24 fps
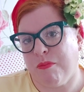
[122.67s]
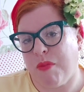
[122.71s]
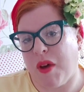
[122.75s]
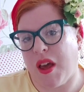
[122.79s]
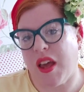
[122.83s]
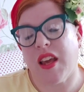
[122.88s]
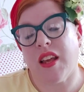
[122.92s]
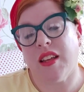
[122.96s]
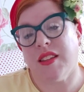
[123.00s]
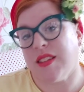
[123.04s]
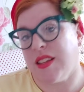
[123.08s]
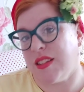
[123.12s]
but
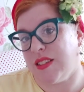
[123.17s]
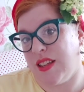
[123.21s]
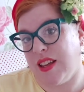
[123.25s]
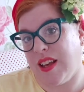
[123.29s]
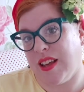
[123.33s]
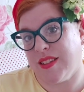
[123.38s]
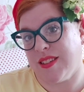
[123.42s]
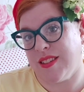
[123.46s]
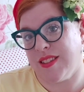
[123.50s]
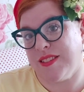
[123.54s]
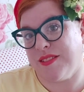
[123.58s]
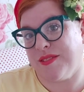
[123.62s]
he says he
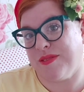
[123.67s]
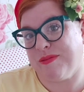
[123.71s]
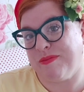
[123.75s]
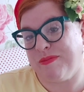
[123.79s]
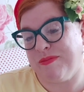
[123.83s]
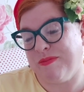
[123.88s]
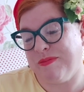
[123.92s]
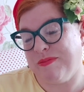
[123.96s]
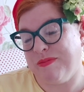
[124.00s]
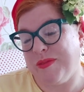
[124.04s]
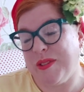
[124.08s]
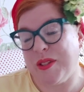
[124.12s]
hasn't.
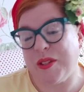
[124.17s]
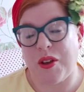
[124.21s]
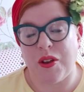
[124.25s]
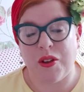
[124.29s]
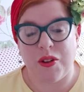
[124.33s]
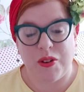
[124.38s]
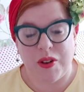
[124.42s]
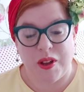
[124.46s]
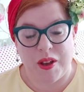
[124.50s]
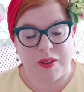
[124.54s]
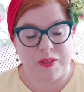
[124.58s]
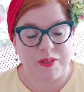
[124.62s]
So
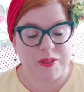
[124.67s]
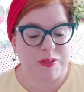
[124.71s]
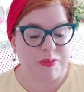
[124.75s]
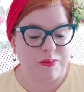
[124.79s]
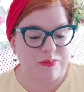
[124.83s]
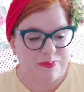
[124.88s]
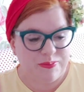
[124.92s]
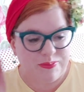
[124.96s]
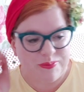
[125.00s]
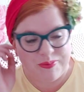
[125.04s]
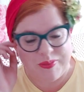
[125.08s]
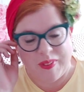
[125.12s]
who knows?
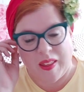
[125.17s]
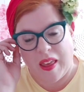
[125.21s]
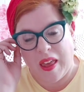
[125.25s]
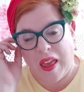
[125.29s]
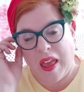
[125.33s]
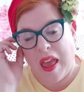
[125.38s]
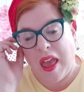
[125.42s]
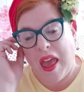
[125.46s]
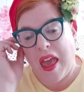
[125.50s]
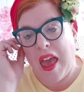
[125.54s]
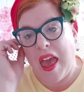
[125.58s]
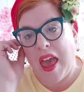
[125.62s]

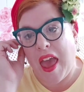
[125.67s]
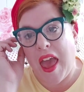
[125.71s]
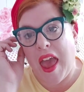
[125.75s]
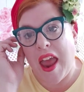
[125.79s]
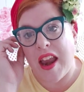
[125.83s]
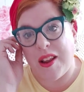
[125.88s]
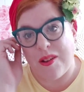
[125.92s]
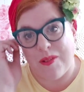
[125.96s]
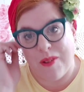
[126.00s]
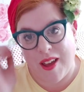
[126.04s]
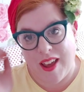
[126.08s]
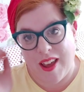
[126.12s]

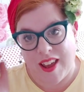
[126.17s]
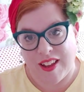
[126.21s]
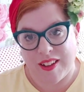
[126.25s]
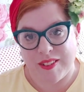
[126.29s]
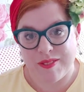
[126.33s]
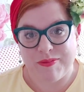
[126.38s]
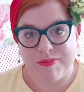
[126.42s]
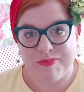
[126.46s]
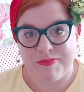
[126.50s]
Anyway,